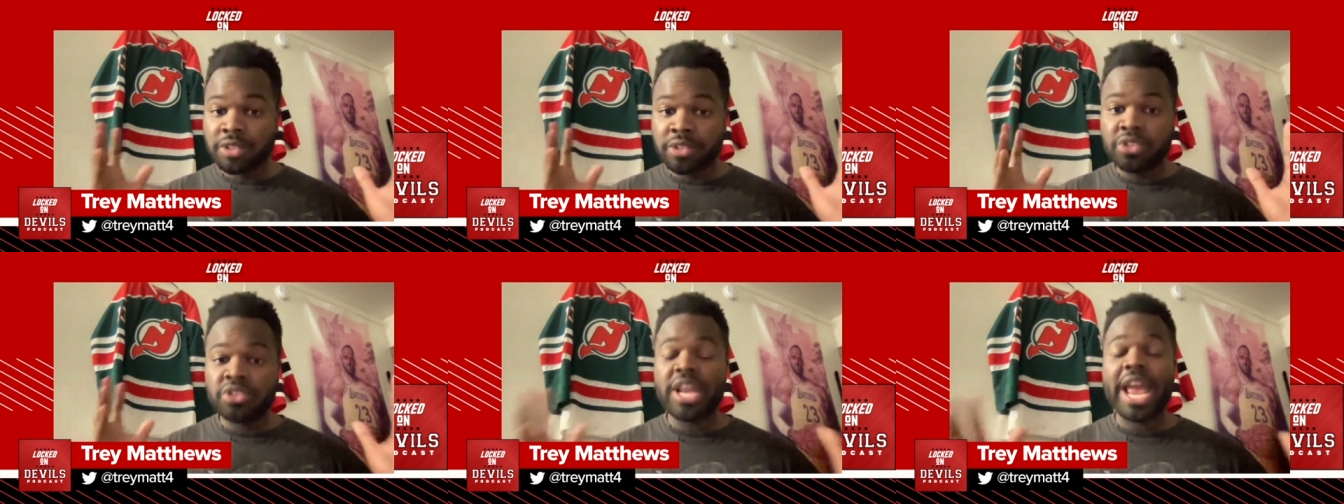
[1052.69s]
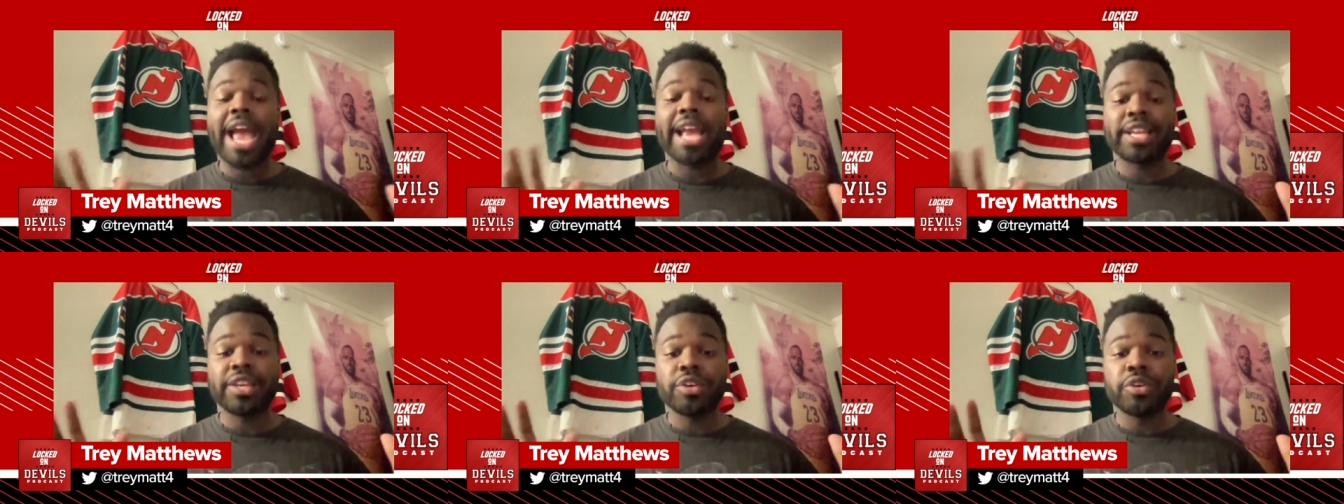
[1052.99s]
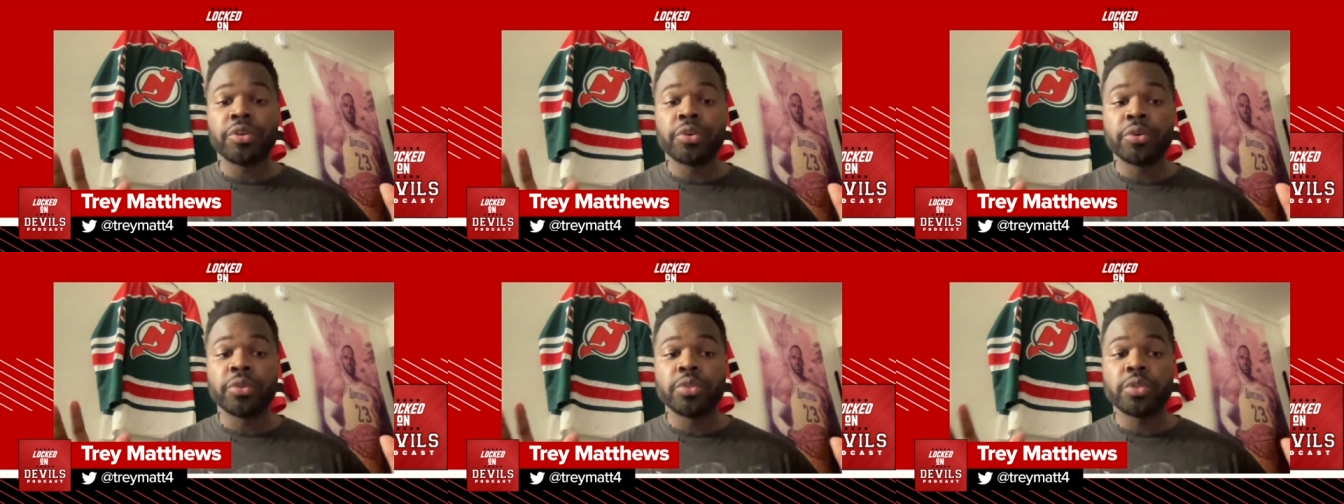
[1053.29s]
Jack
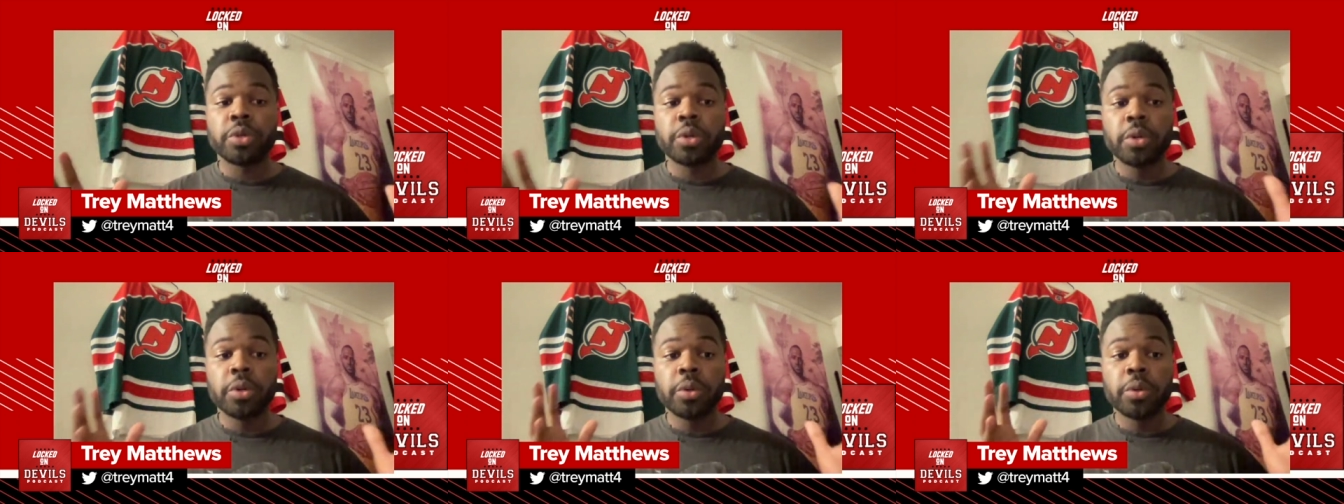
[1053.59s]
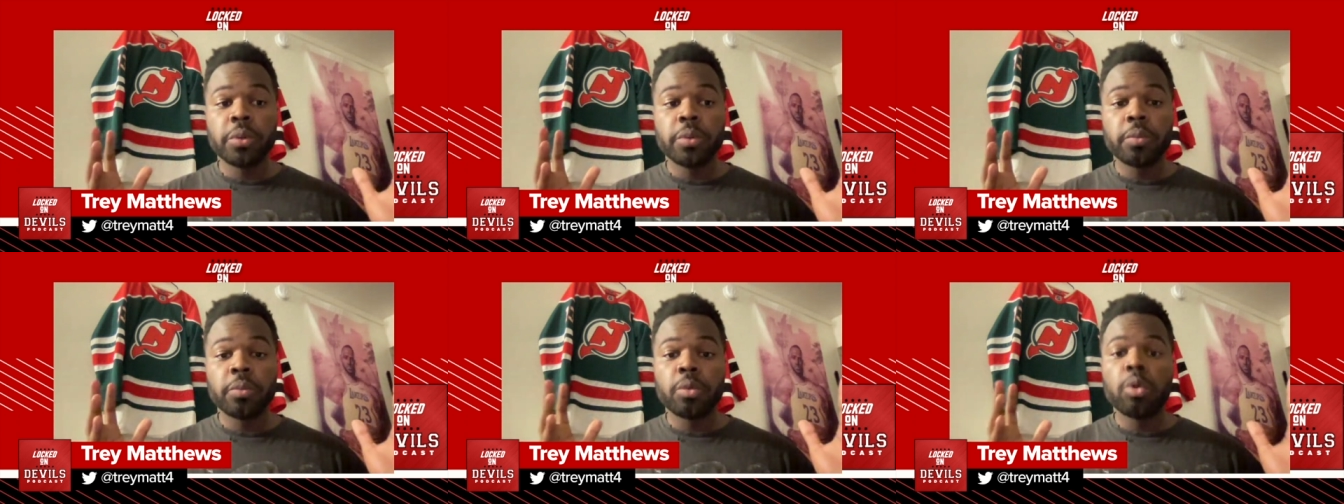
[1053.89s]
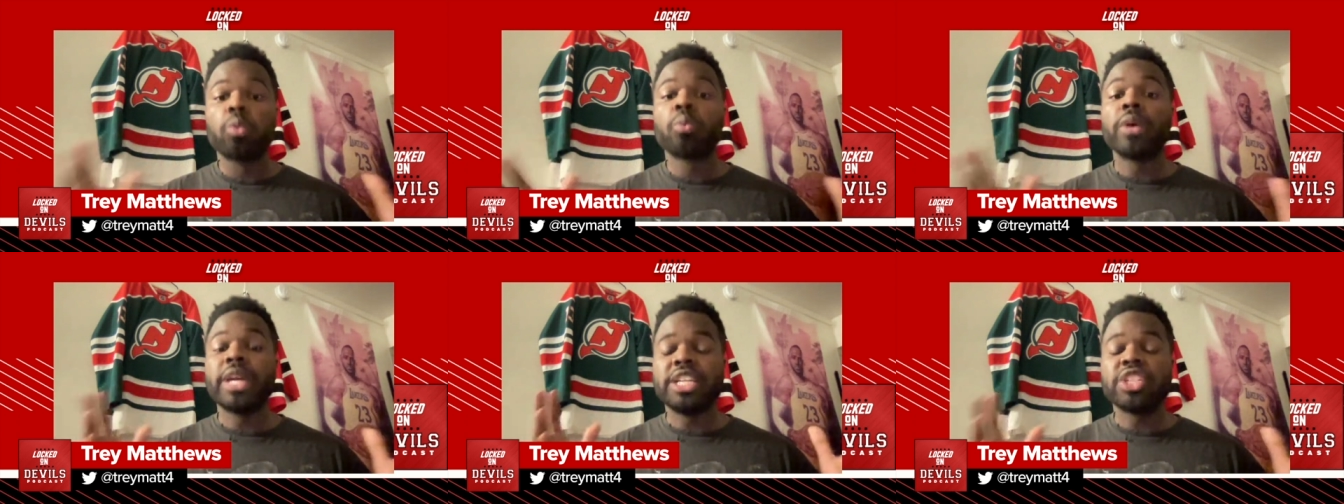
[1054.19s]
Hughes
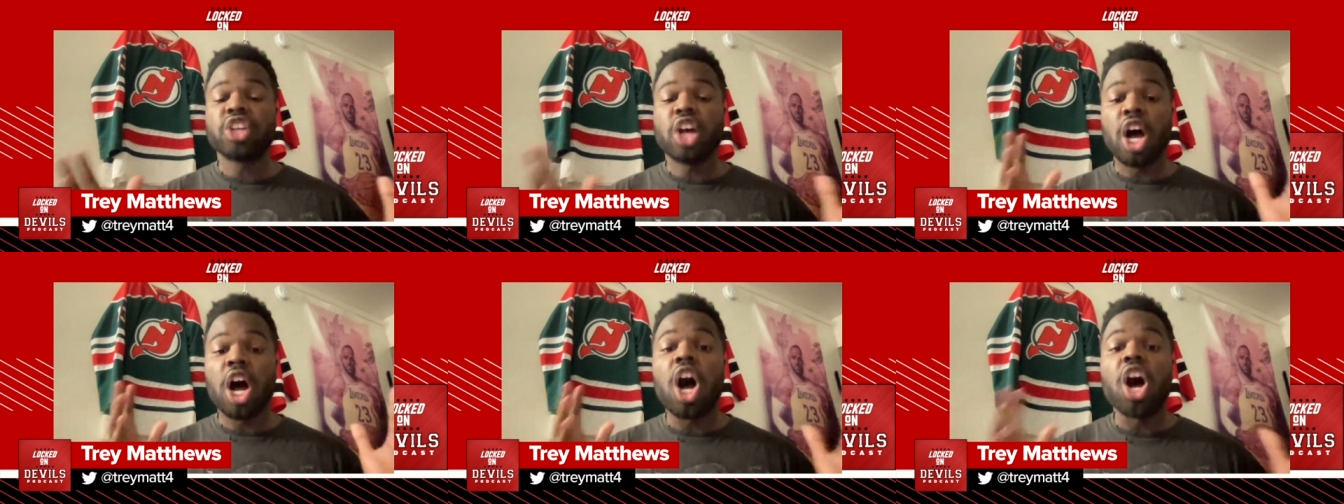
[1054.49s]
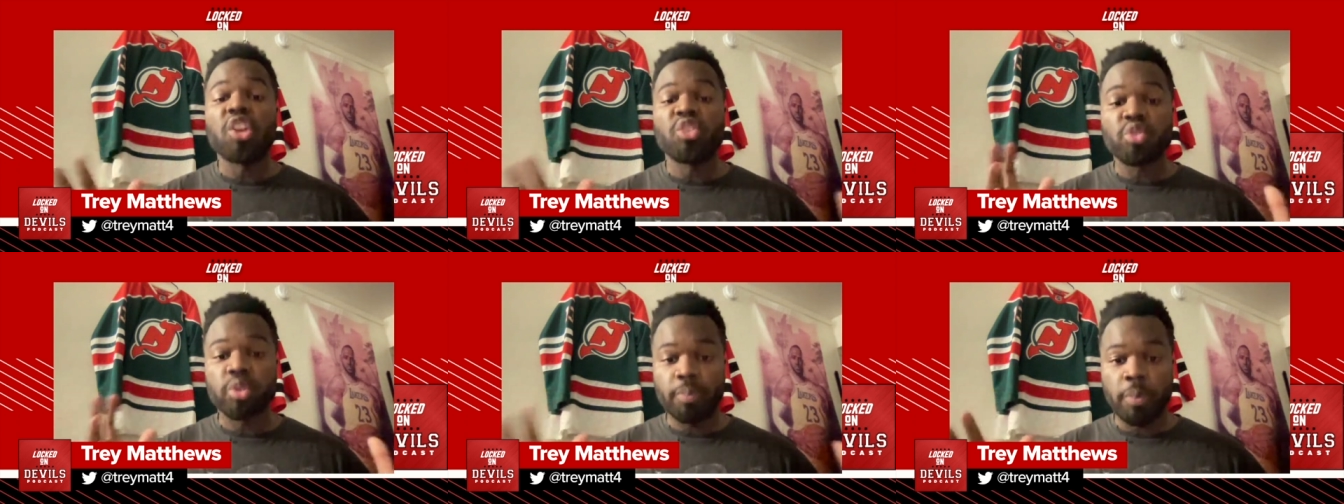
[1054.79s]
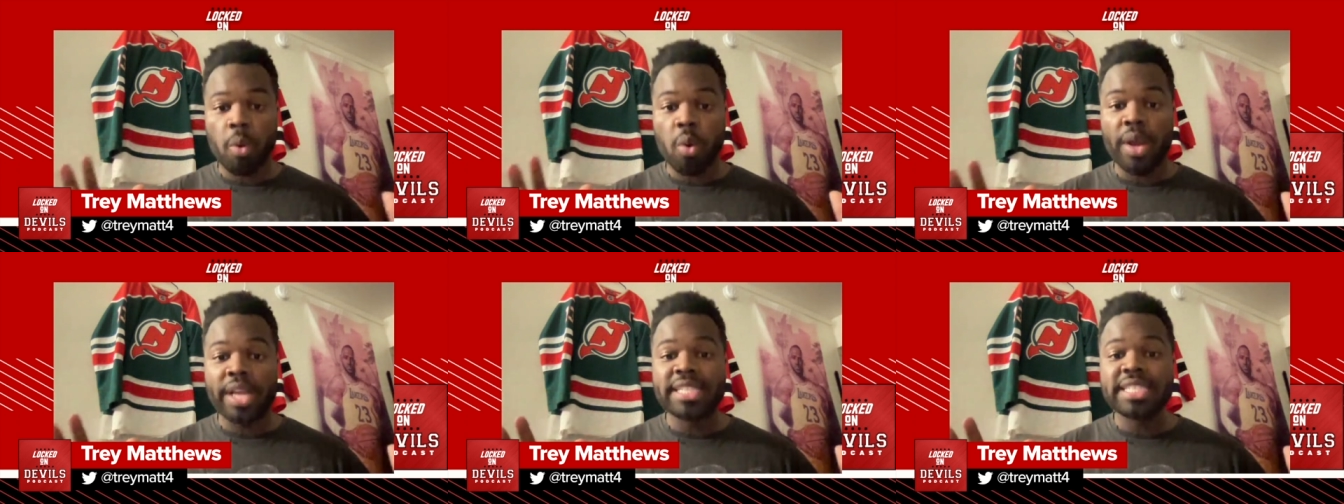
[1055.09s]
will reach one hundred
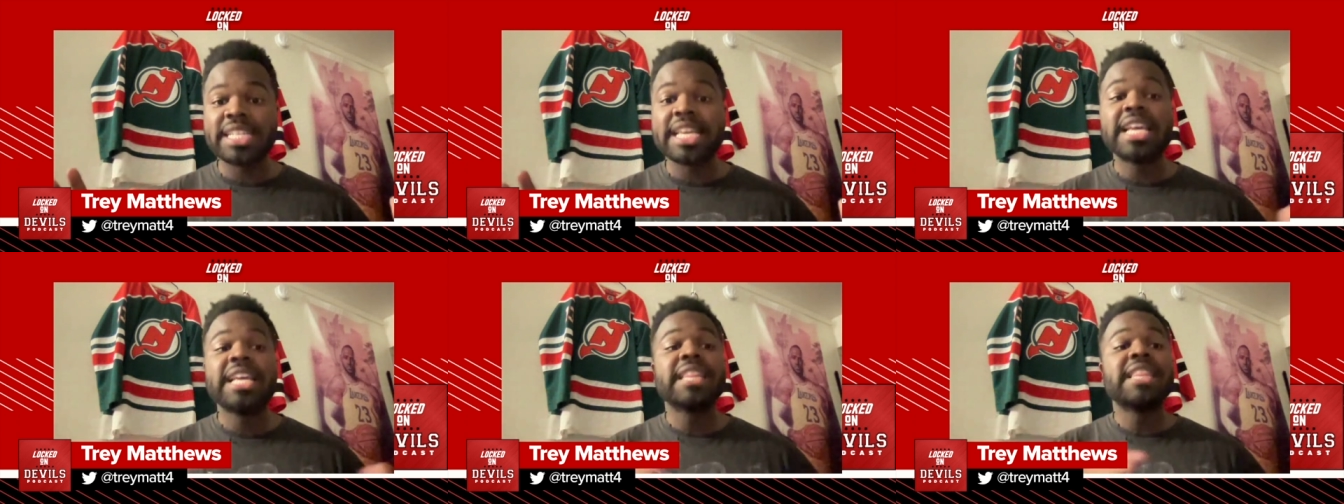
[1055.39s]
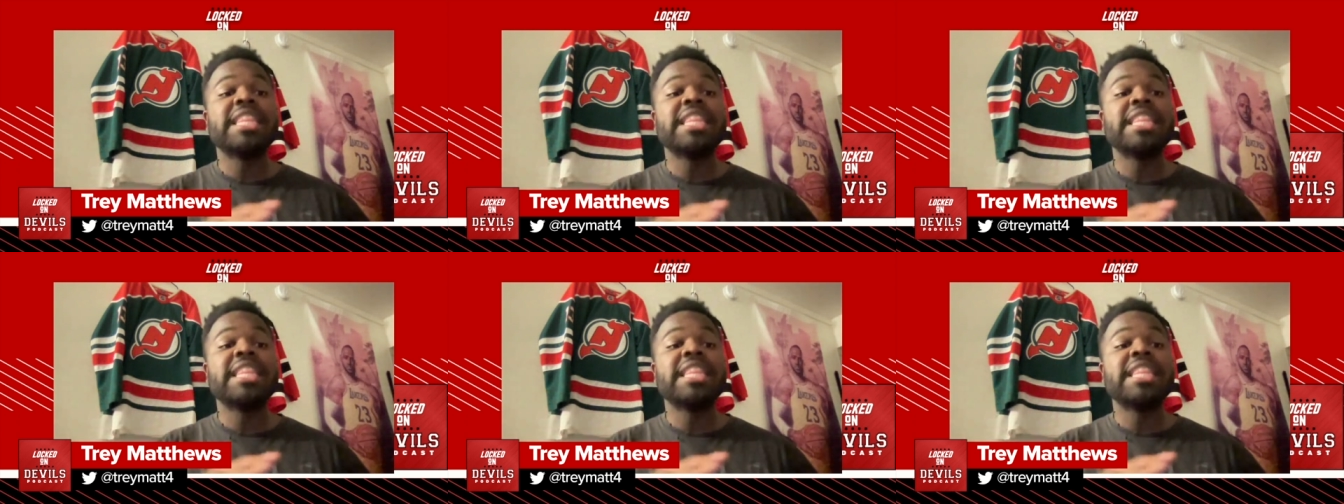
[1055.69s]
points,